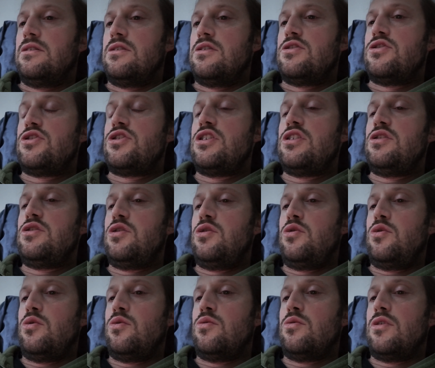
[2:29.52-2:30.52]
She,
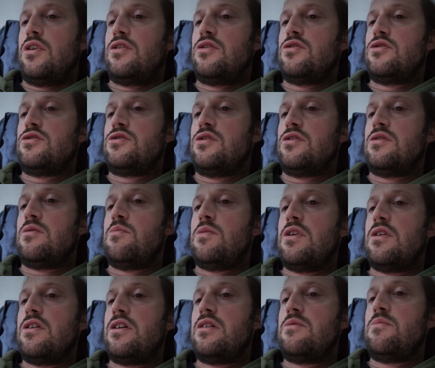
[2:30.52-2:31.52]
too, understood the
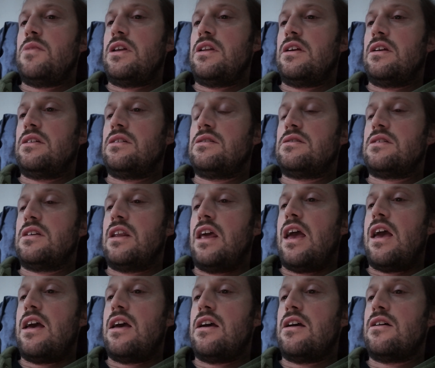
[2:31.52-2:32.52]
myriad meanings that
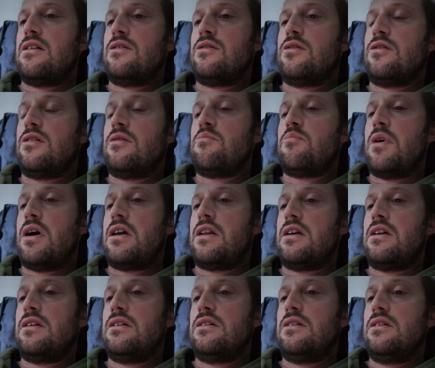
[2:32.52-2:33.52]
A could
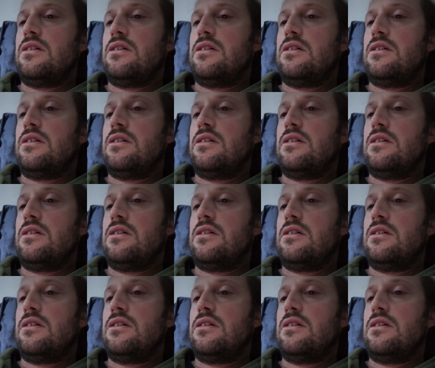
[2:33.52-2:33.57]
embody,